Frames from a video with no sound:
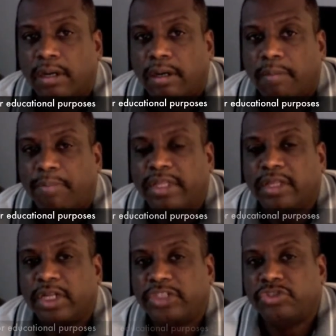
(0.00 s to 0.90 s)
but
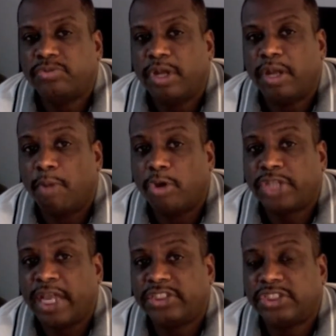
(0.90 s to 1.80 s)
they'll let you, in
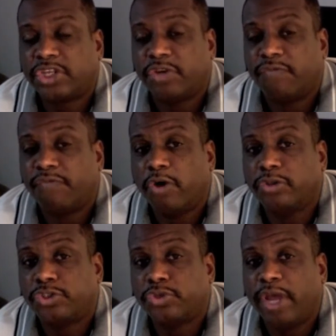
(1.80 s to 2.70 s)
most cases,
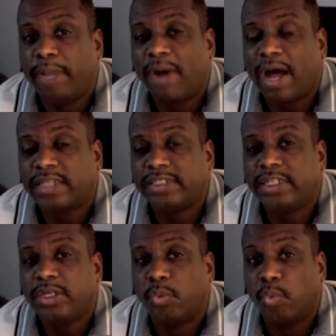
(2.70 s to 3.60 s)
convert to a
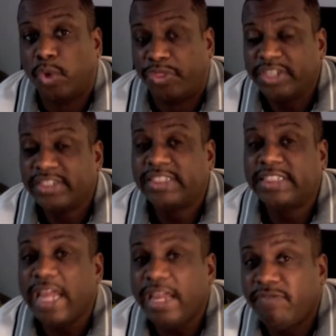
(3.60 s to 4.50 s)
policy with a
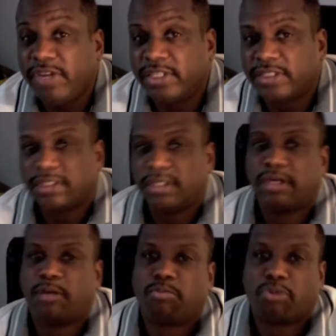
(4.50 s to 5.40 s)
savings
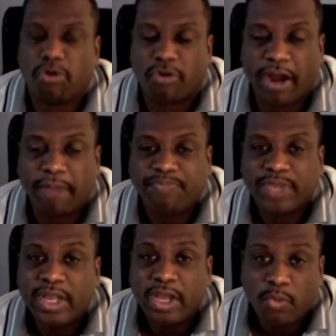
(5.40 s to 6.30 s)
program,
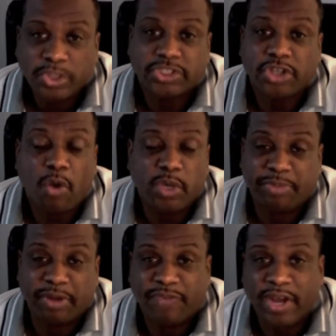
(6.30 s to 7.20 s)
which has always
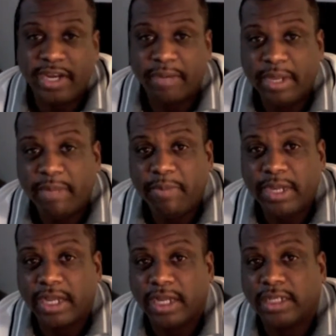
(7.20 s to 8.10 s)
been funny to me
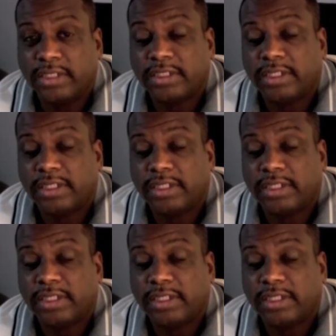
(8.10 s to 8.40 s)
because